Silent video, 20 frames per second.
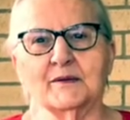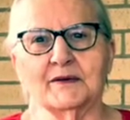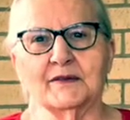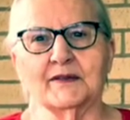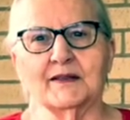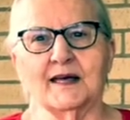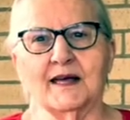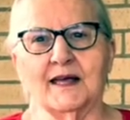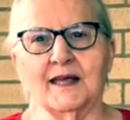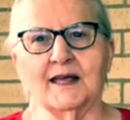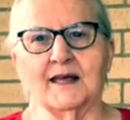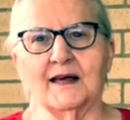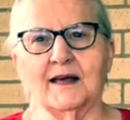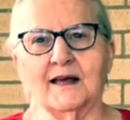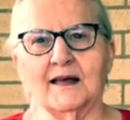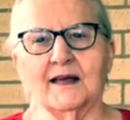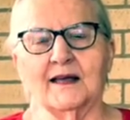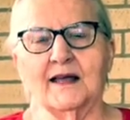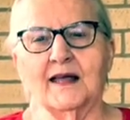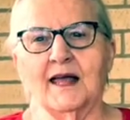With that, yeah.
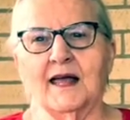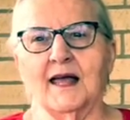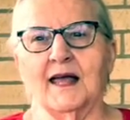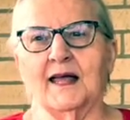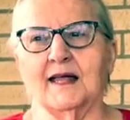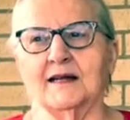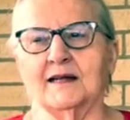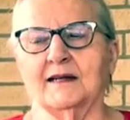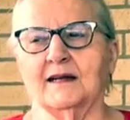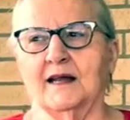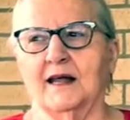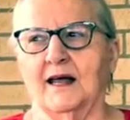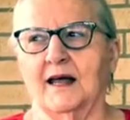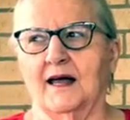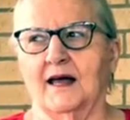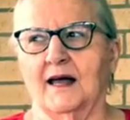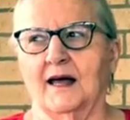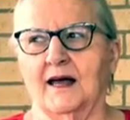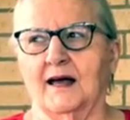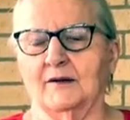And
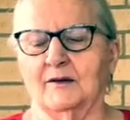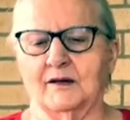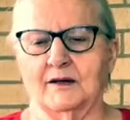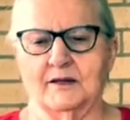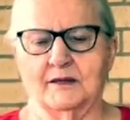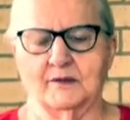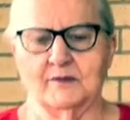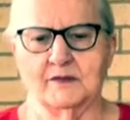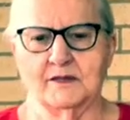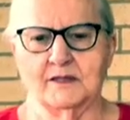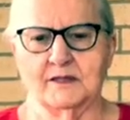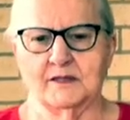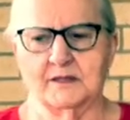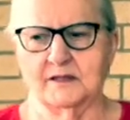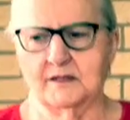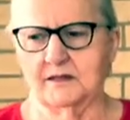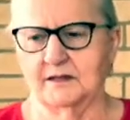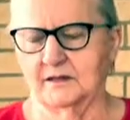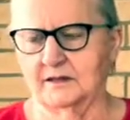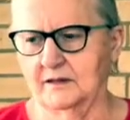well, it was
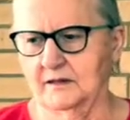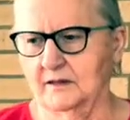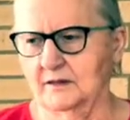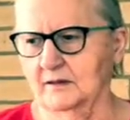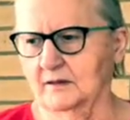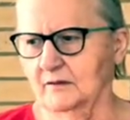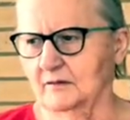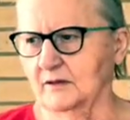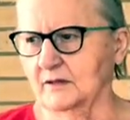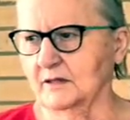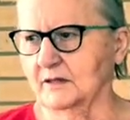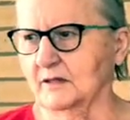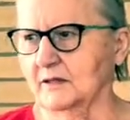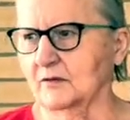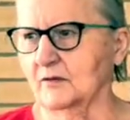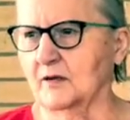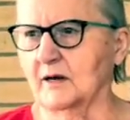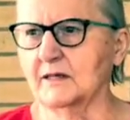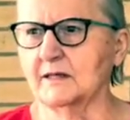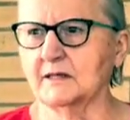his
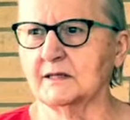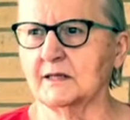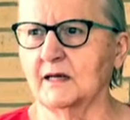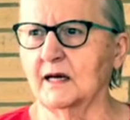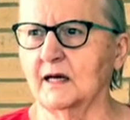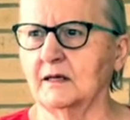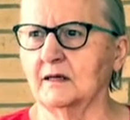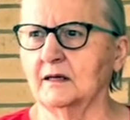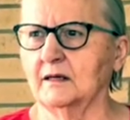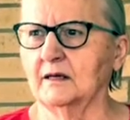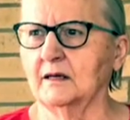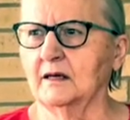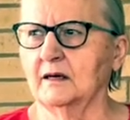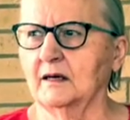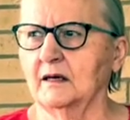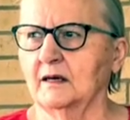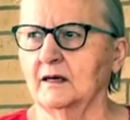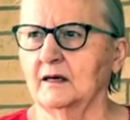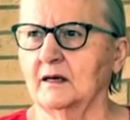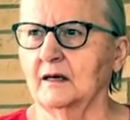right side?
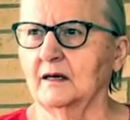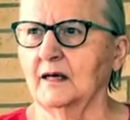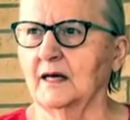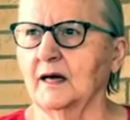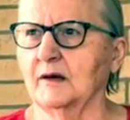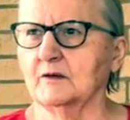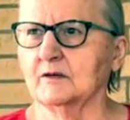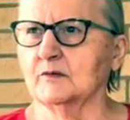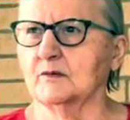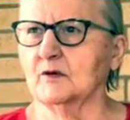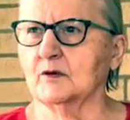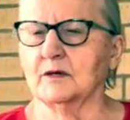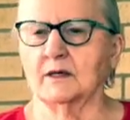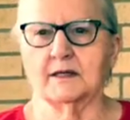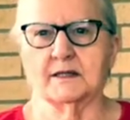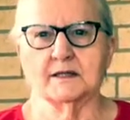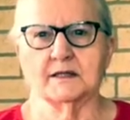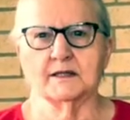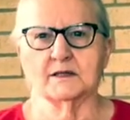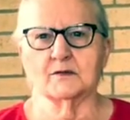Yeah, it was more or
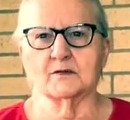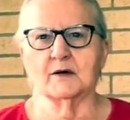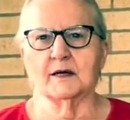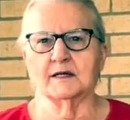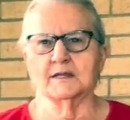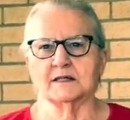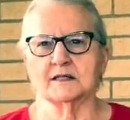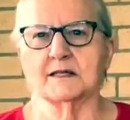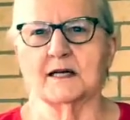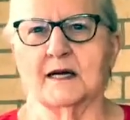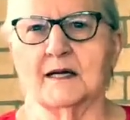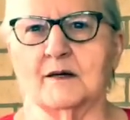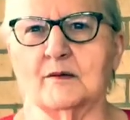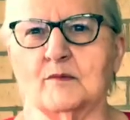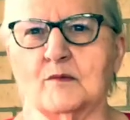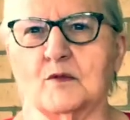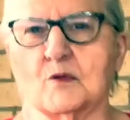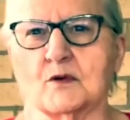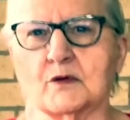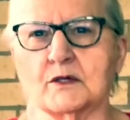less his right side,
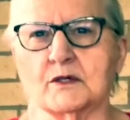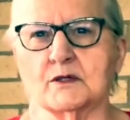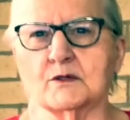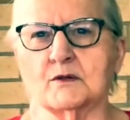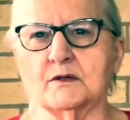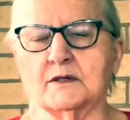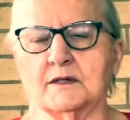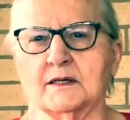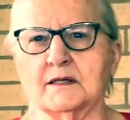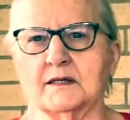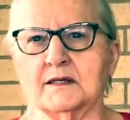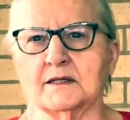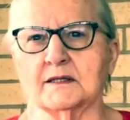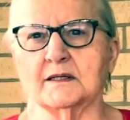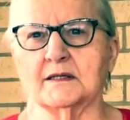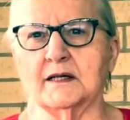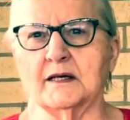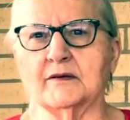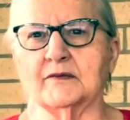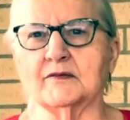more so than his
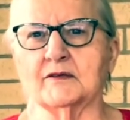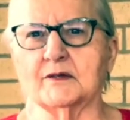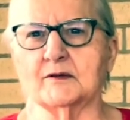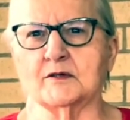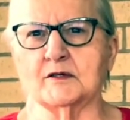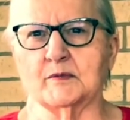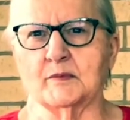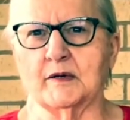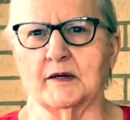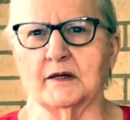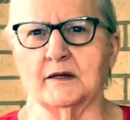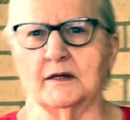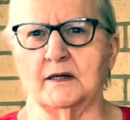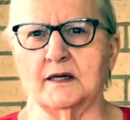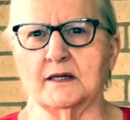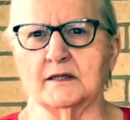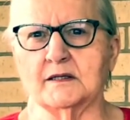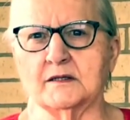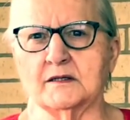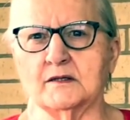left that was
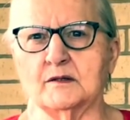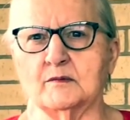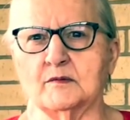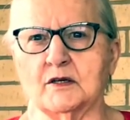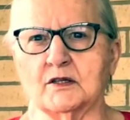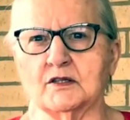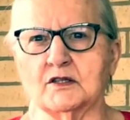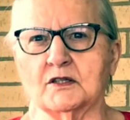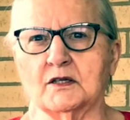paralyzed so much.